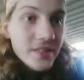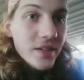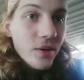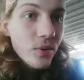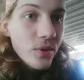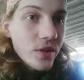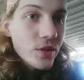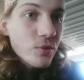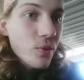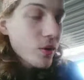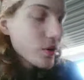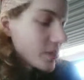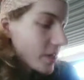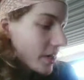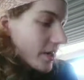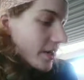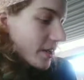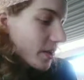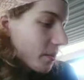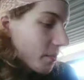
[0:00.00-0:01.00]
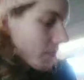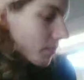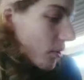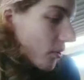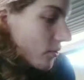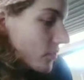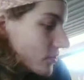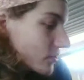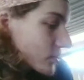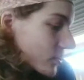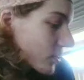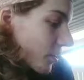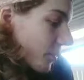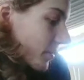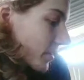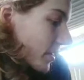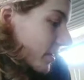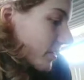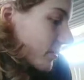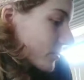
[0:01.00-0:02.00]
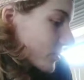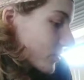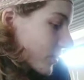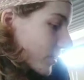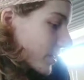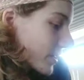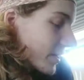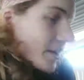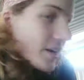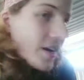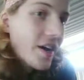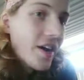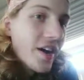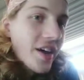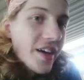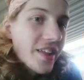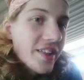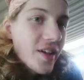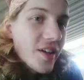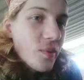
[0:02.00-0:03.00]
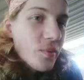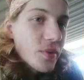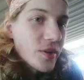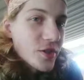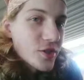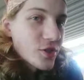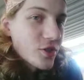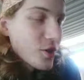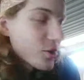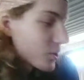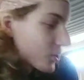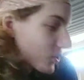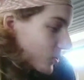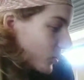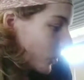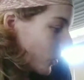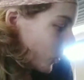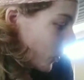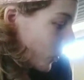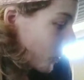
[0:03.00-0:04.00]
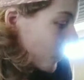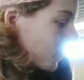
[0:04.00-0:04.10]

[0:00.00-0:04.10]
all these rotating components going. And I was thinking that would be so cool.